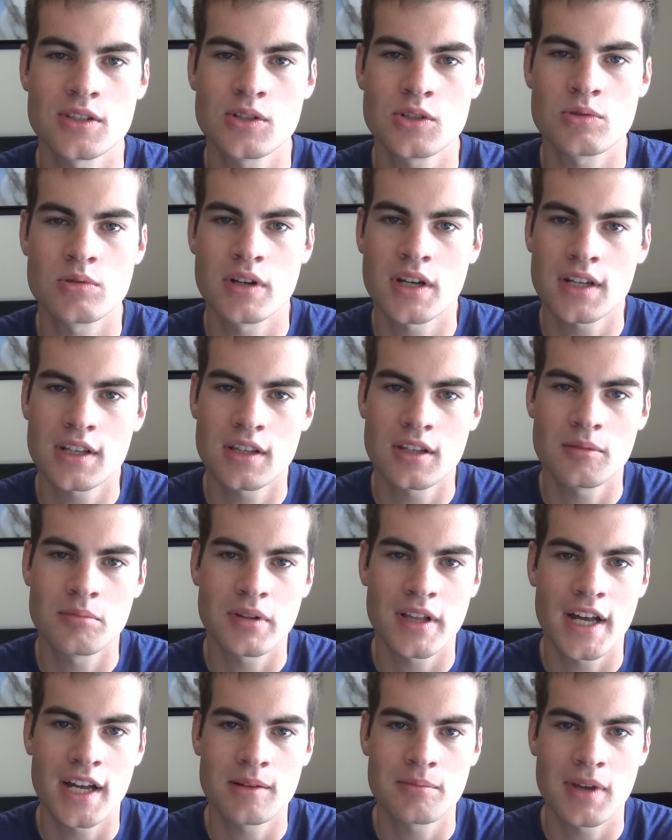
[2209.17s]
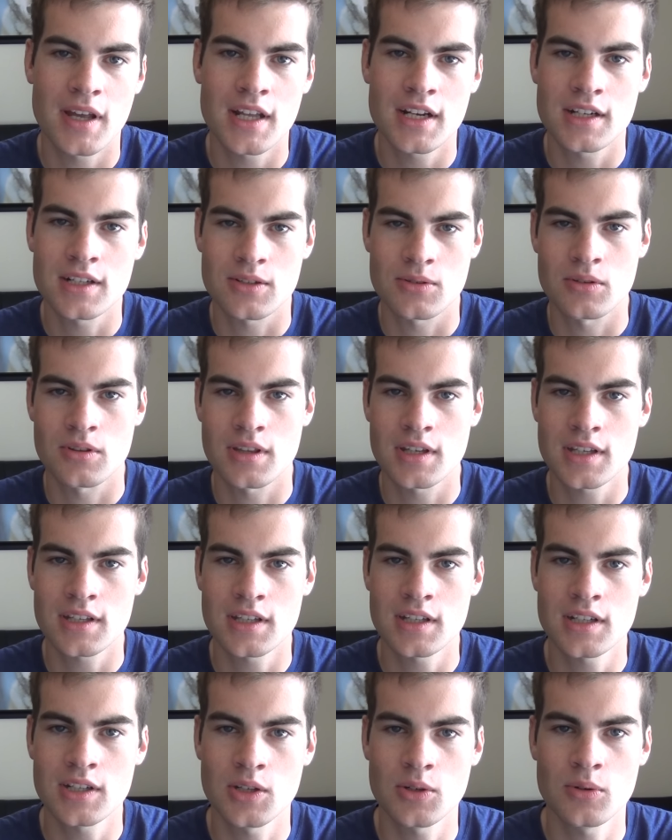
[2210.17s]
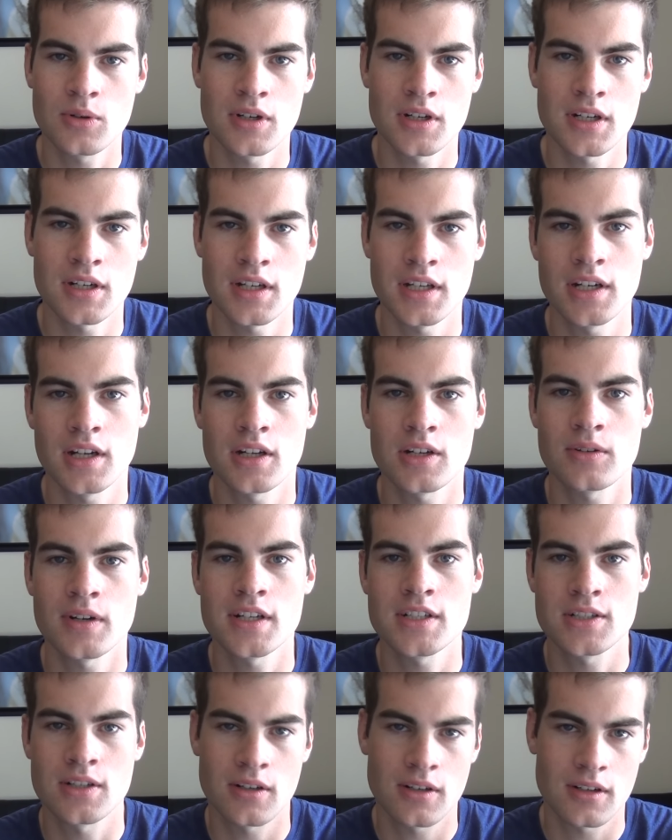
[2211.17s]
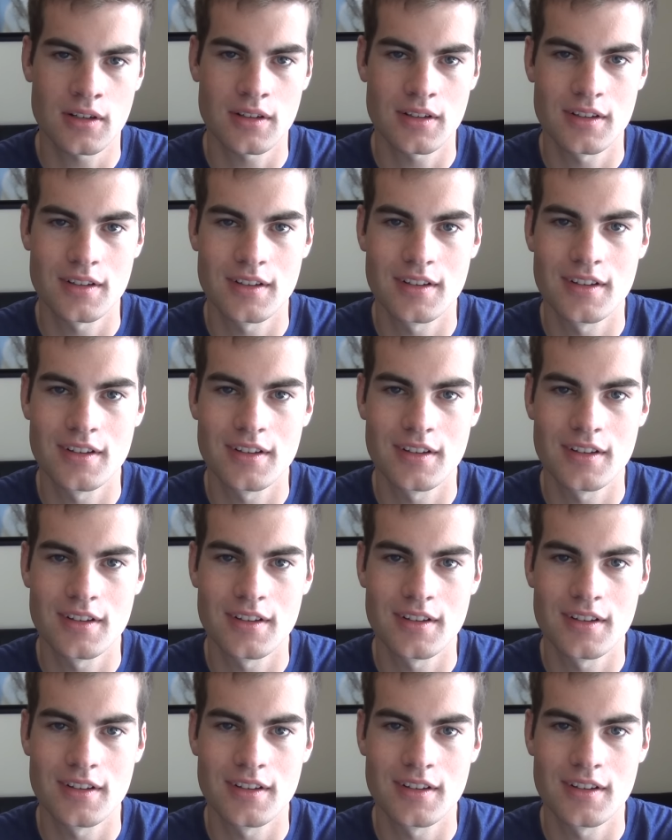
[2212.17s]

you tricked a blind man into thinking you were an underage girl.